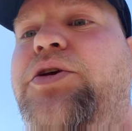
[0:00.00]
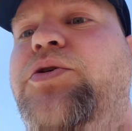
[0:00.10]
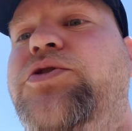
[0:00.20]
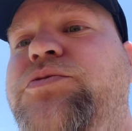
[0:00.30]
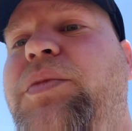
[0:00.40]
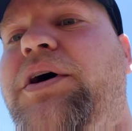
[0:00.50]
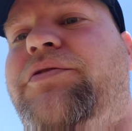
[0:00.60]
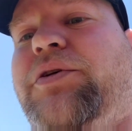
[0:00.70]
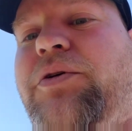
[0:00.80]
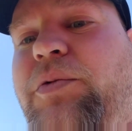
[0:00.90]
huge
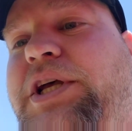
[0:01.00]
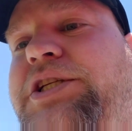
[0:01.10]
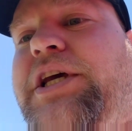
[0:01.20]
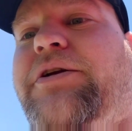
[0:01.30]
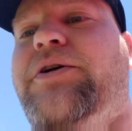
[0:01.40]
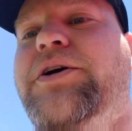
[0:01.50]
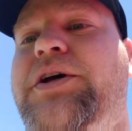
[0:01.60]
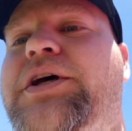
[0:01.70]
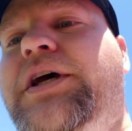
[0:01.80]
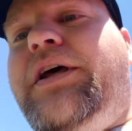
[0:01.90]
muffler resonator,
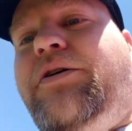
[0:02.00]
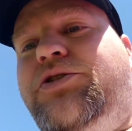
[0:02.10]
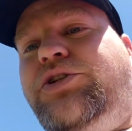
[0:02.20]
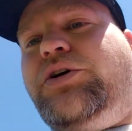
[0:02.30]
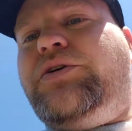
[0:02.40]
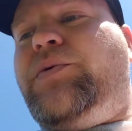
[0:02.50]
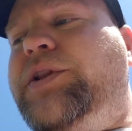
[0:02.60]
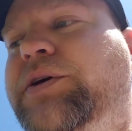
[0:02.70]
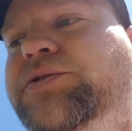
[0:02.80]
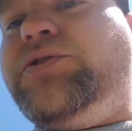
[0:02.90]
and I'll show you
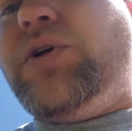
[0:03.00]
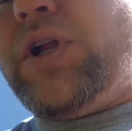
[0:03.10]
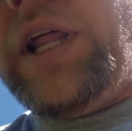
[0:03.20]
what those look